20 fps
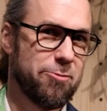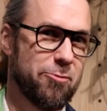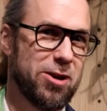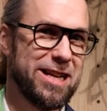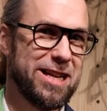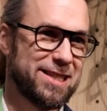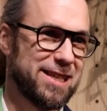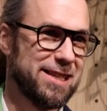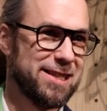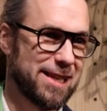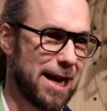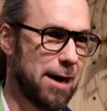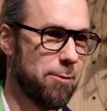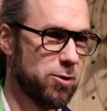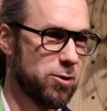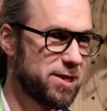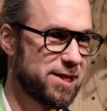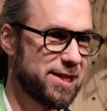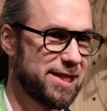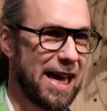reasons I
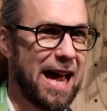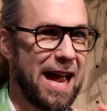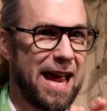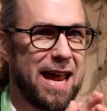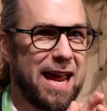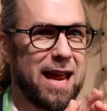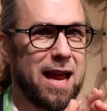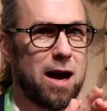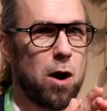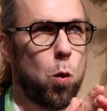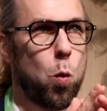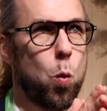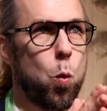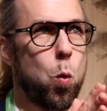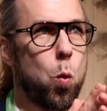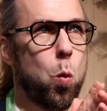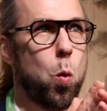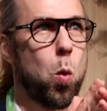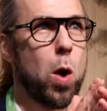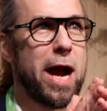would say
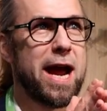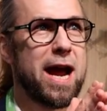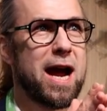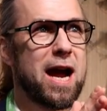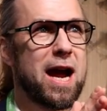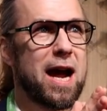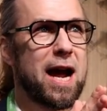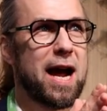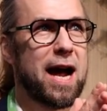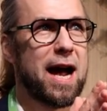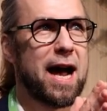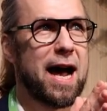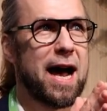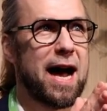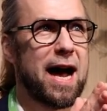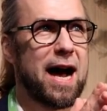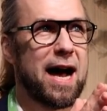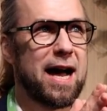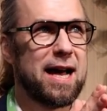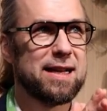where
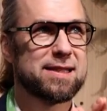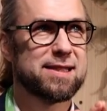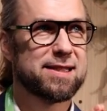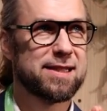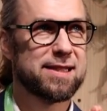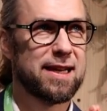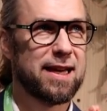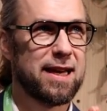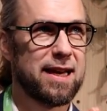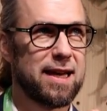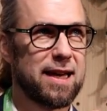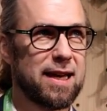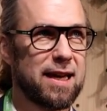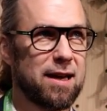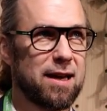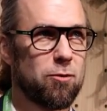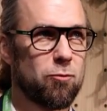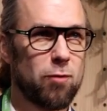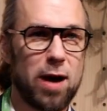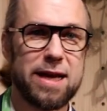I see
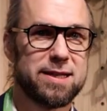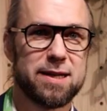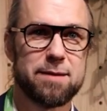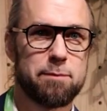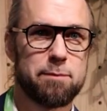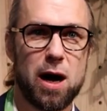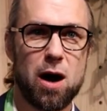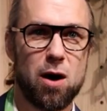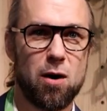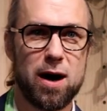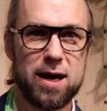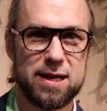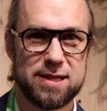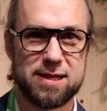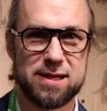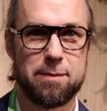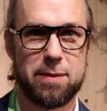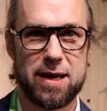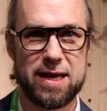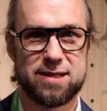RatedPower as
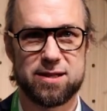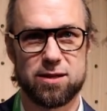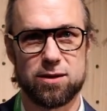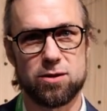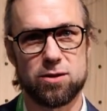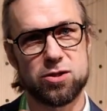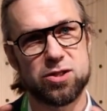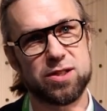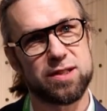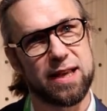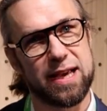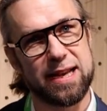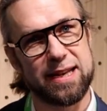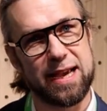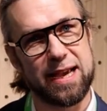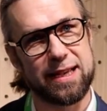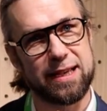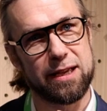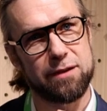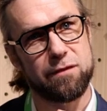the best solution that
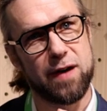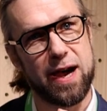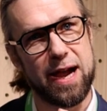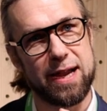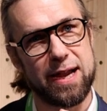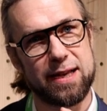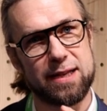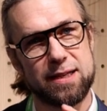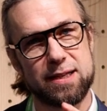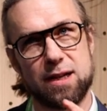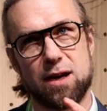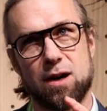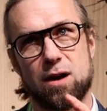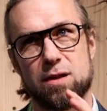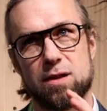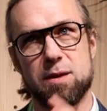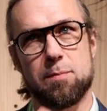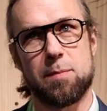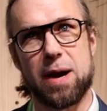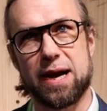I can find
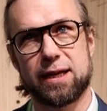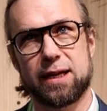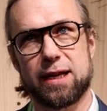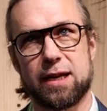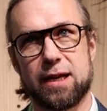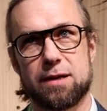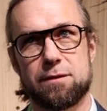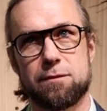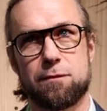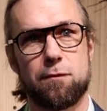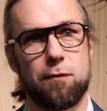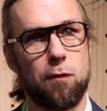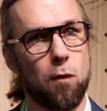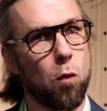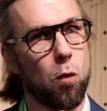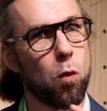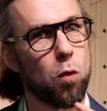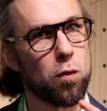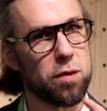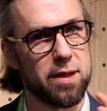on the market
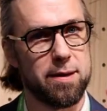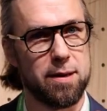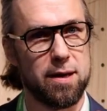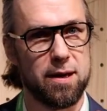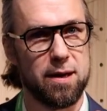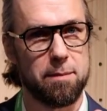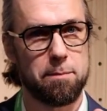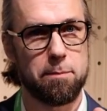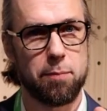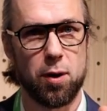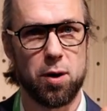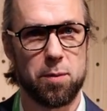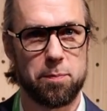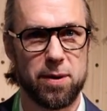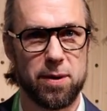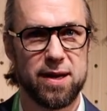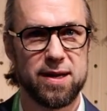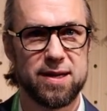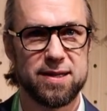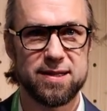for the
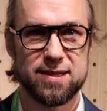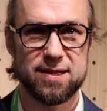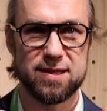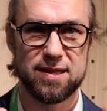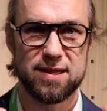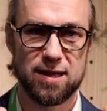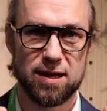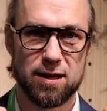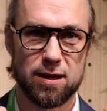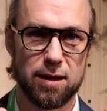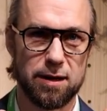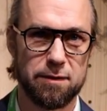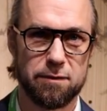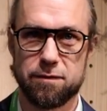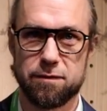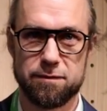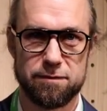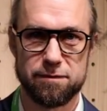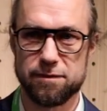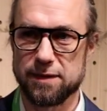purpose and
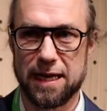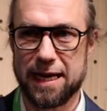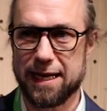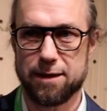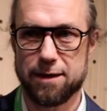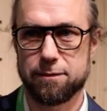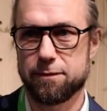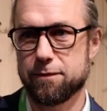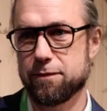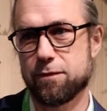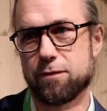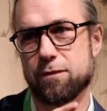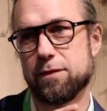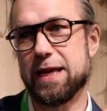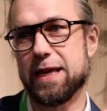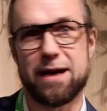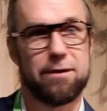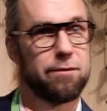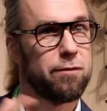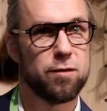
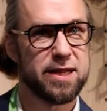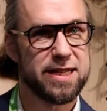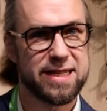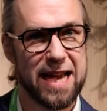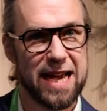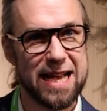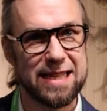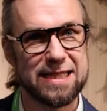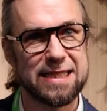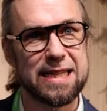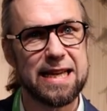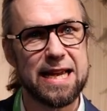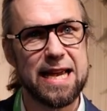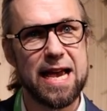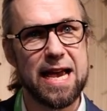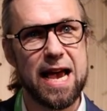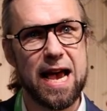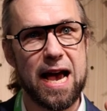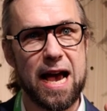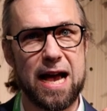for the task,
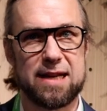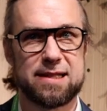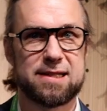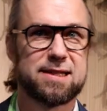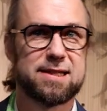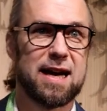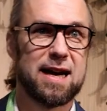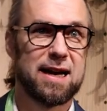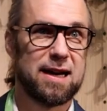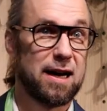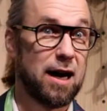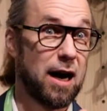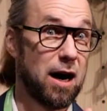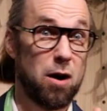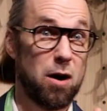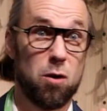is that I